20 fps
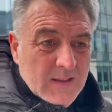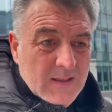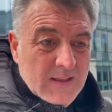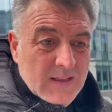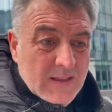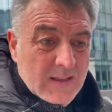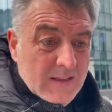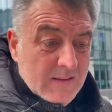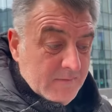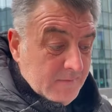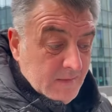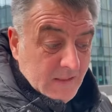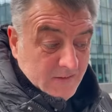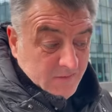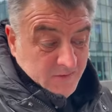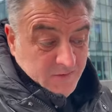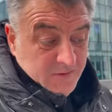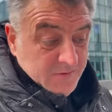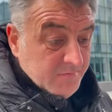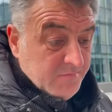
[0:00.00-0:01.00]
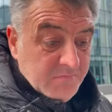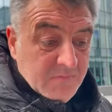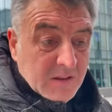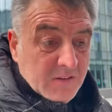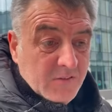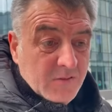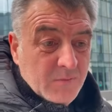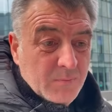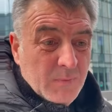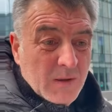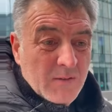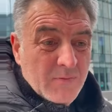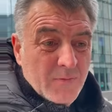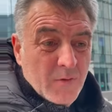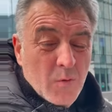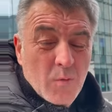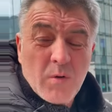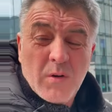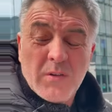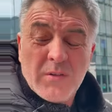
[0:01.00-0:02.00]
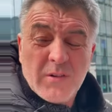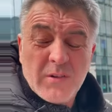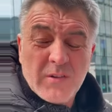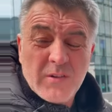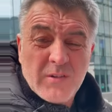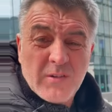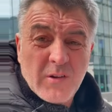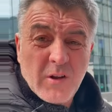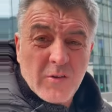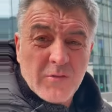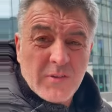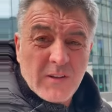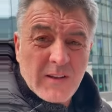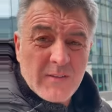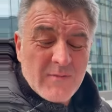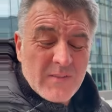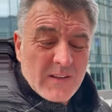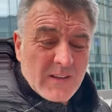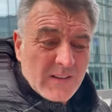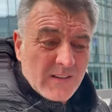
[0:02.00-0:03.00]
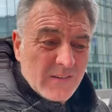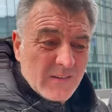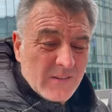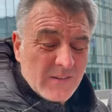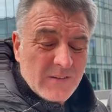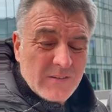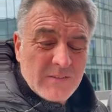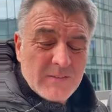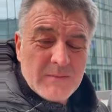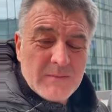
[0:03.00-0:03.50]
that's my focus, is cost of living crisis.